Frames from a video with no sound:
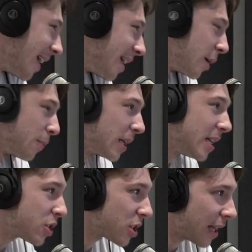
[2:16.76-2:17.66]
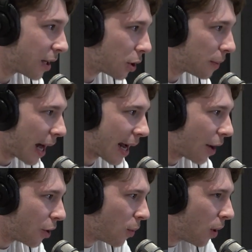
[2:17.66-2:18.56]
The police just ended up I
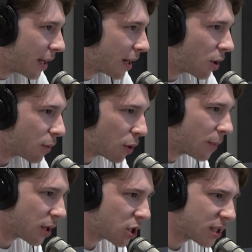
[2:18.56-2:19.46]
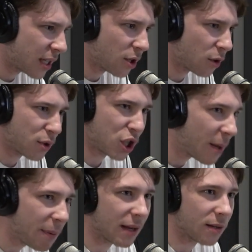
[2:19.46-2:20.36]
don't know what they ended up doing, but they just ended up
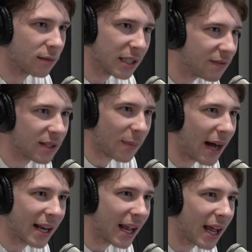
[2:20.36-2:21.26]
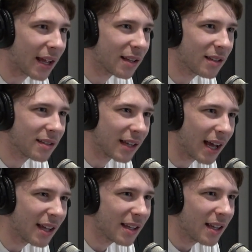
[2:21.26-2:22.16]
chipping, leaving the bike there. Yeah.
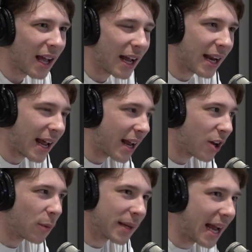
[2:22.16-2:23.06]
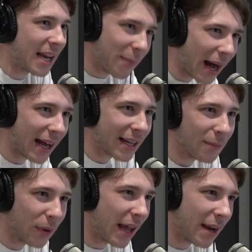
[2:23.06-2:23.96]
Okay. And then I ended up getting it back.
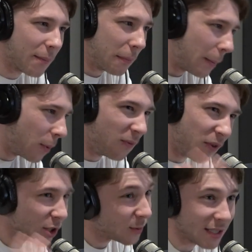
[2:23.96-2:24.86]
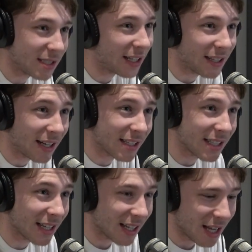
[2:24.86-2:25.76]
But then my mum forced me to sell it the next
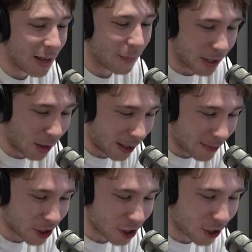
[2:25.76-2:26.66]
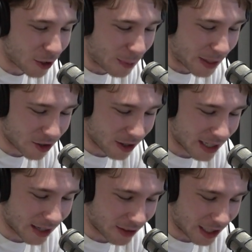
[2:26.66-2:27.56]
day. Yeah. But let me just show you a picture of
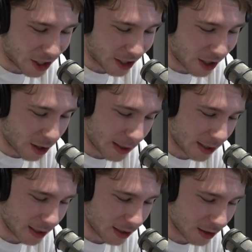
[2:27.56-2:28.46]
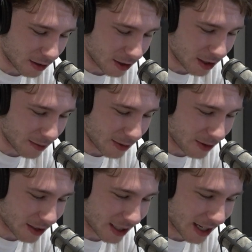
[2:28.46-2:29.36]
this. I've literally got it on my TikTok. Just give me
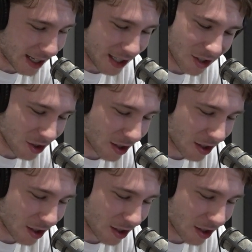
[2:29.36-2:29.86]
1 second. I need to show